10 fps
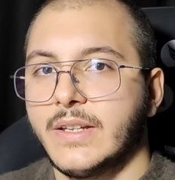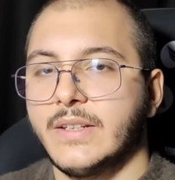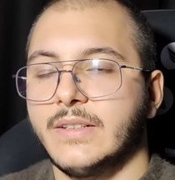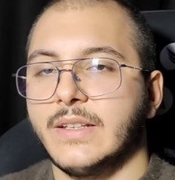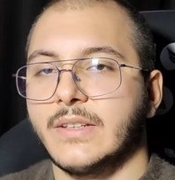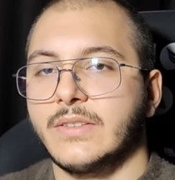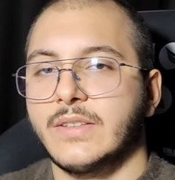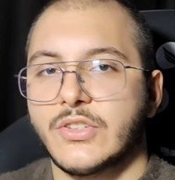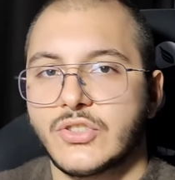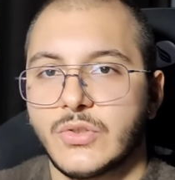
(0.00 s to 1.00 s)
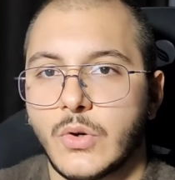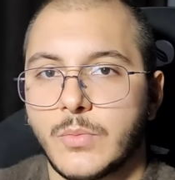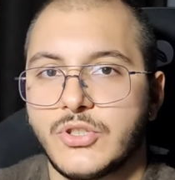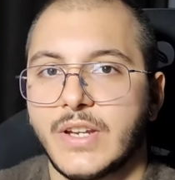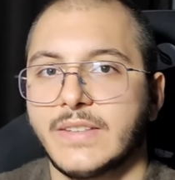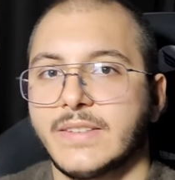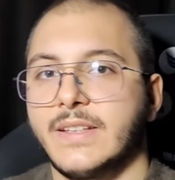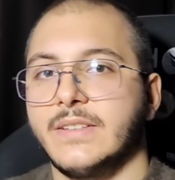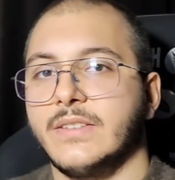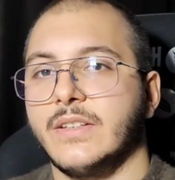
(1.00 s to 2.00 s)
and like touch the object
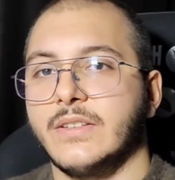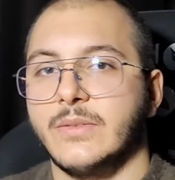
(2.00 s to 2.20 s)
and